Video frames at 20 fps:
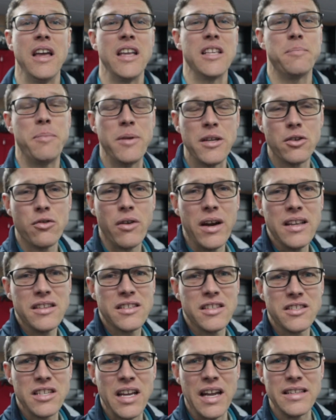It's been
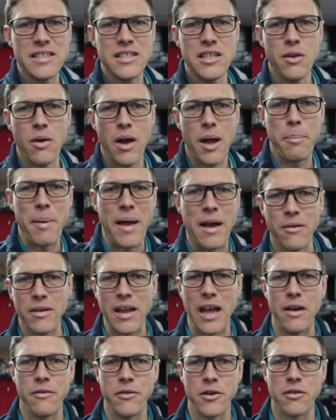great to chat to you about
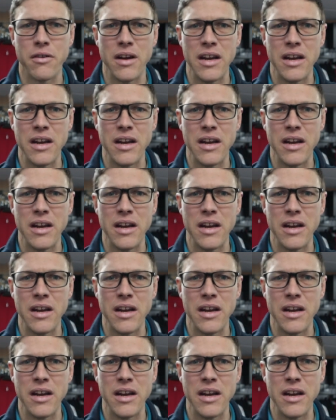Galvin